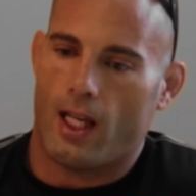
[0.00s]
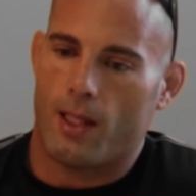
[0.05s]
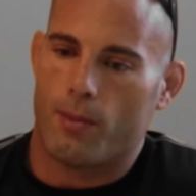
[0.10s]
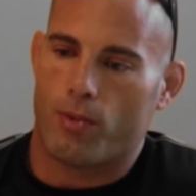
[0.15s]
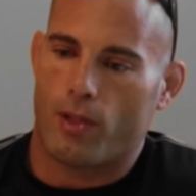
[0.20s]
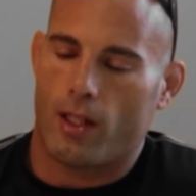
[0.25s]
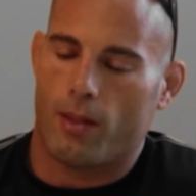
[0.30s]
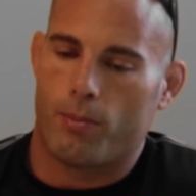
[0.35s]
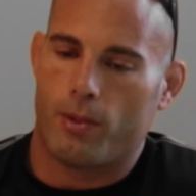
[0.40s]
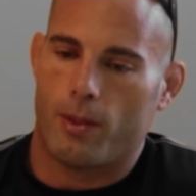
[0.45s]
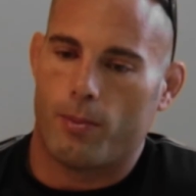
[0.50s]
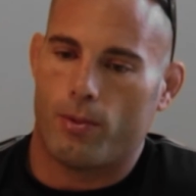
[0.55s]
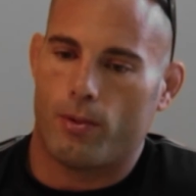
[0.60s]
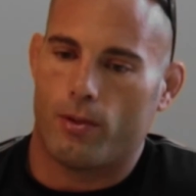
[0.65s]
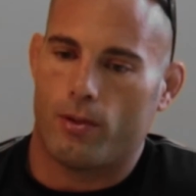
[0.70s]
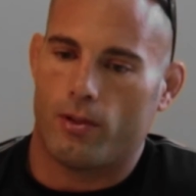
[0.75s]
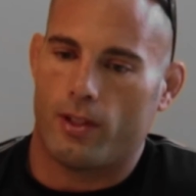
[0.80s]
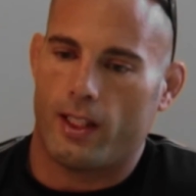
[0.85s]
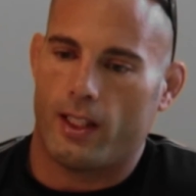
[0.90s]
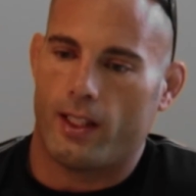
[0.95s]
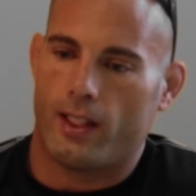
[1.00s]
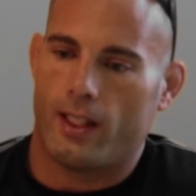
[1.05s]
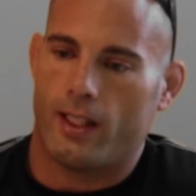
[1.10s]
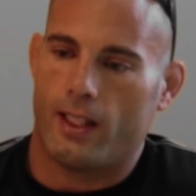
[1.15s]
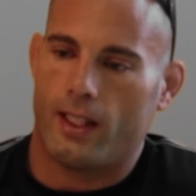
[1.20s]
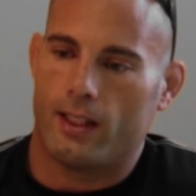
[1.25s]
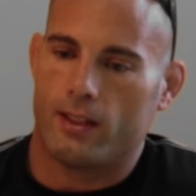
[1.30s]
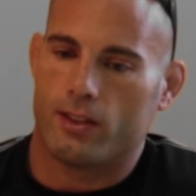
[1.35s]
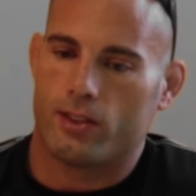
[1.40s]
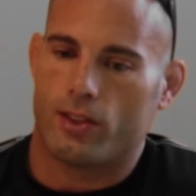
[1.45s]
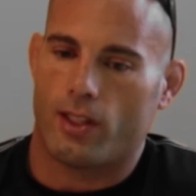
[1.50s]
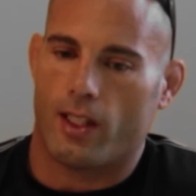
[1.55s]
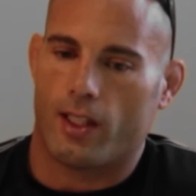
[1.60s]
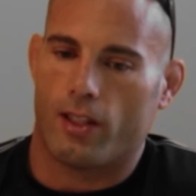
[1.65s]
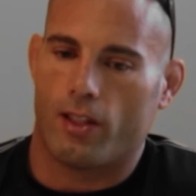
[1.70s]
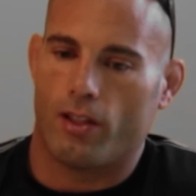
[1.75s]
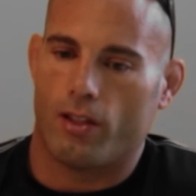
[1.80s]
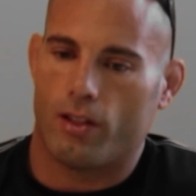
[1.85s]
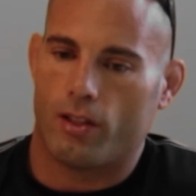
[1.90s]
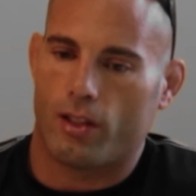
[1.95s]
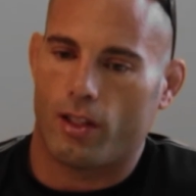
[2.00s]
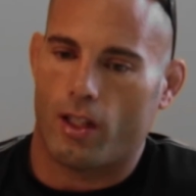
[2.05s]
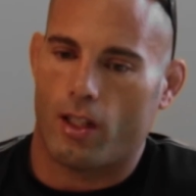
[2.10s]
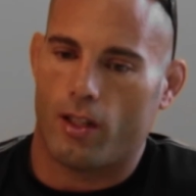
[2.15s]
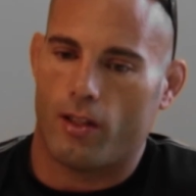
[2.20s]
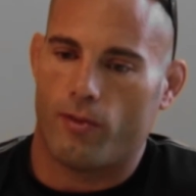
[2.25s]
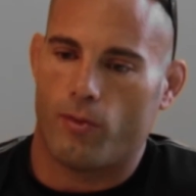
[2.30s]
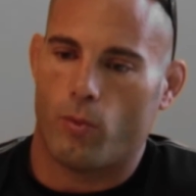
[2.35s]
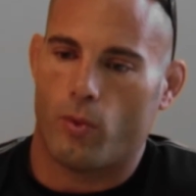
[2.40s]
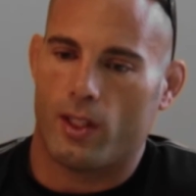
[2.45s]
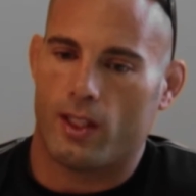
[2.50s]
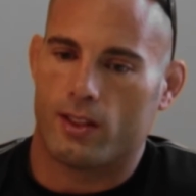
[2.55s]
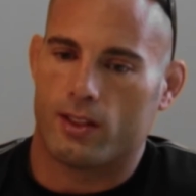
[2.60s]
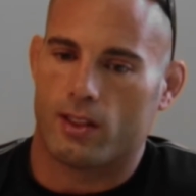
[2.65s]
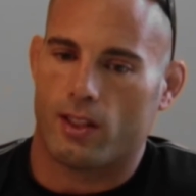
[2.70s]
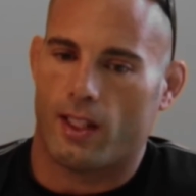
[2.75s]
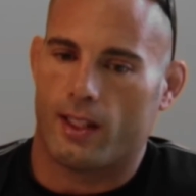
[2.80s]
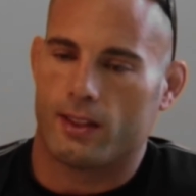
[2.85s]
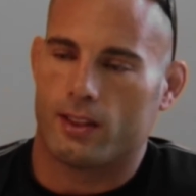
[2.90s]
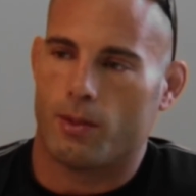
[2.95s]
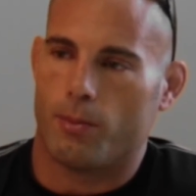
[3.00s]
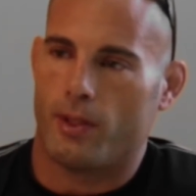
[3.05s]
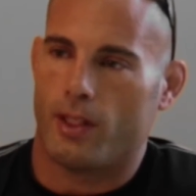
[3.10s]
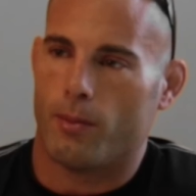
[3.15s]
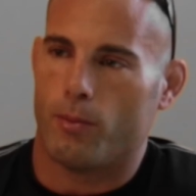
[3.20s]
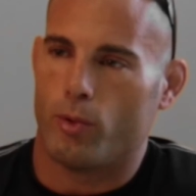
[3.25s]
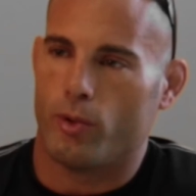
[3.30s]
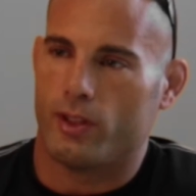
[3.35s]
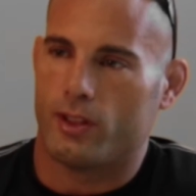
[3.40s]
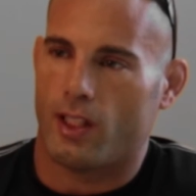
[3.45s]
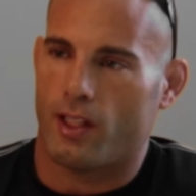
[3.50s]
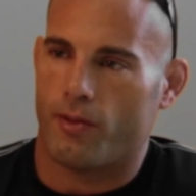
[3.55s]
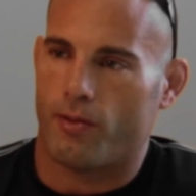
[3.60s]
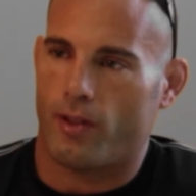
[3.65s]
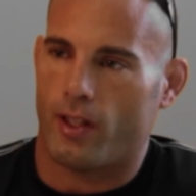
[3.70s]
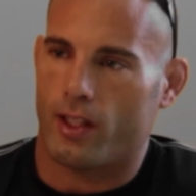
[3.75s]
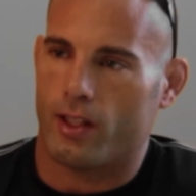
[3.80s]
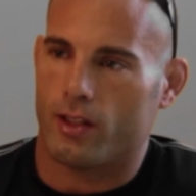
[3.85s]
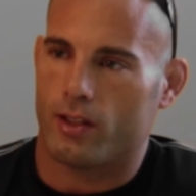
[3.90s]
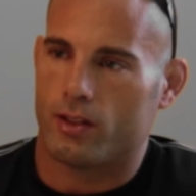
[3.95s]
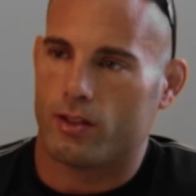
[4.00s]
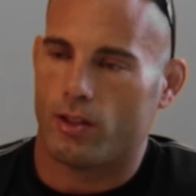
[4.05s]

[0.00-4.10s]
I brought people an inside look of what it's like to be a Muay Thai fighter.